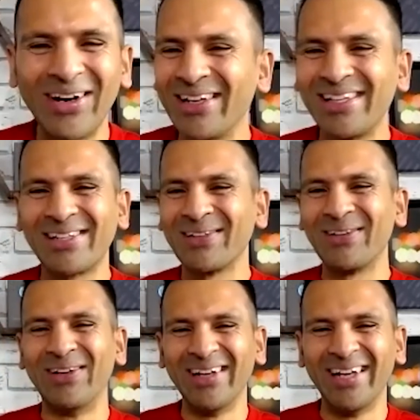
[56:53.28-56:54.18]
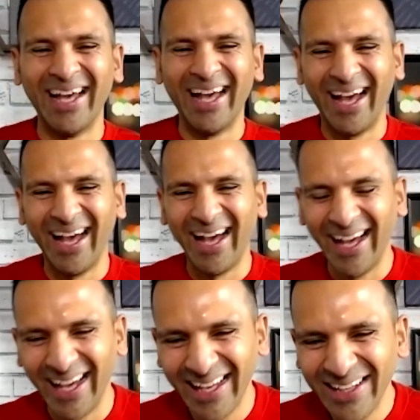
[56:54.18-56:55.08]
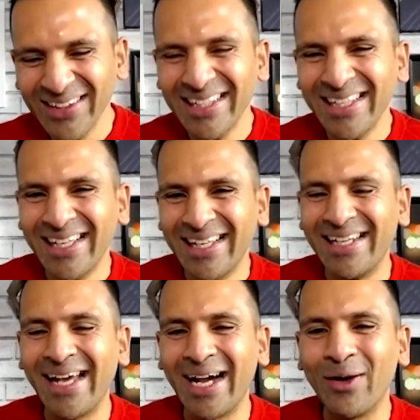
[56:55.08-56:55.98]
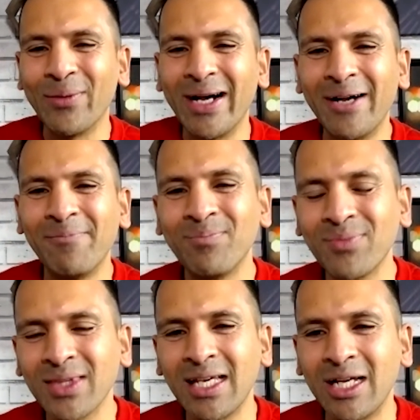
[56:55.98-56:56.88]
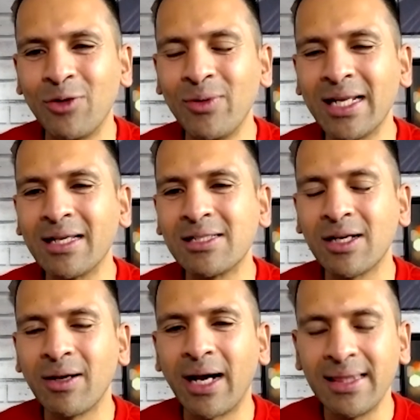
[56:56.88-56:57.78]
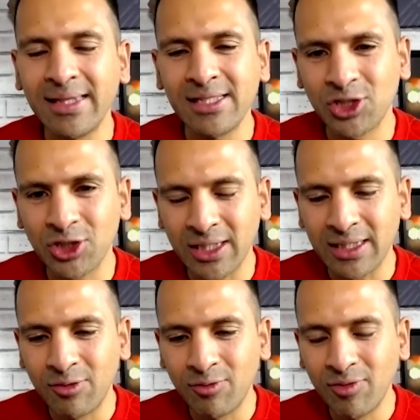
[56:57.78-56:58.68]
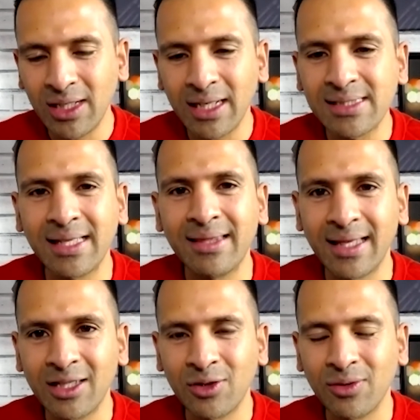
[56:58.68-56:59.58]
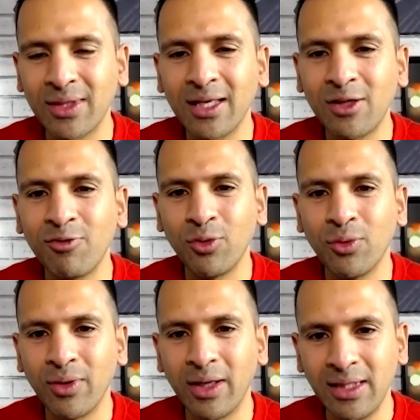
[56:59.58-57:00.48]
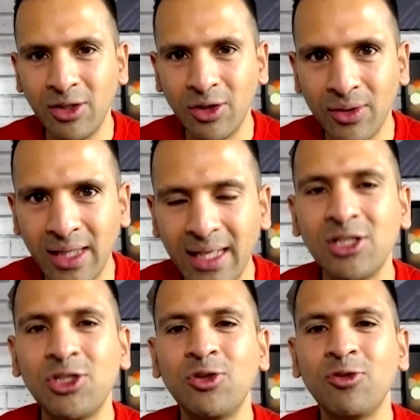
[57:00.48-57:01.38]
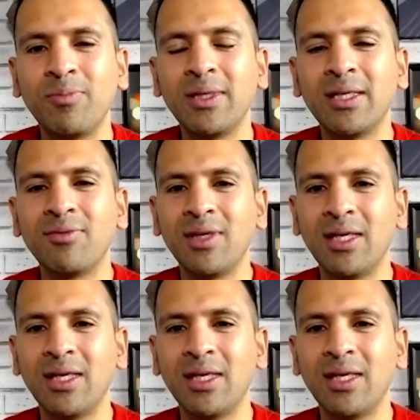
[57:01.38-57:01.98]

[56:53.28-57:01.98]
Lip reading: Not at all. Now, Irina, at this juncture, I'd really like to say thank you. Thank you for, you know, the energy you've been